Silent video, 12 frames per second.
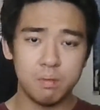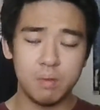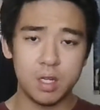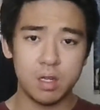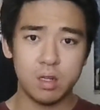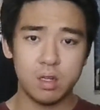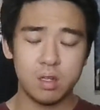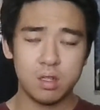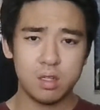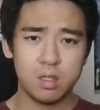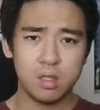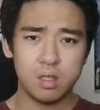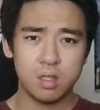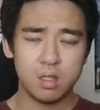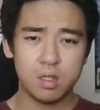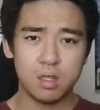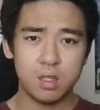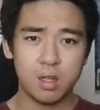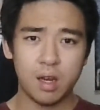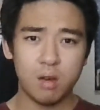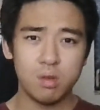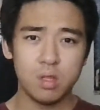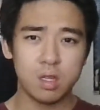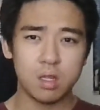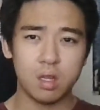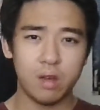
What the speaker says: but how are they